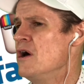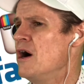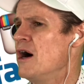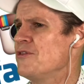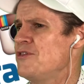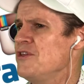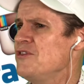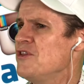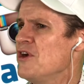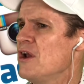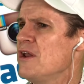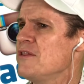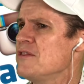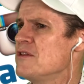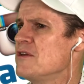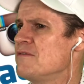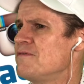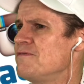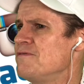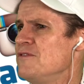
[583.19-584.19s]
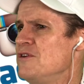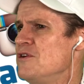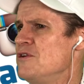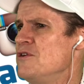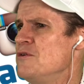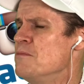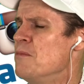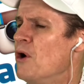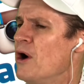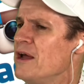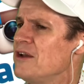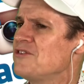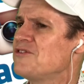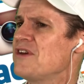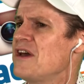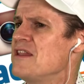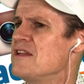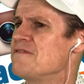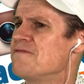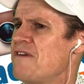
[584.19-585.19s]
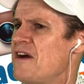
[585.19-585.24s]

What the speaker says: I think the only thing that you might say that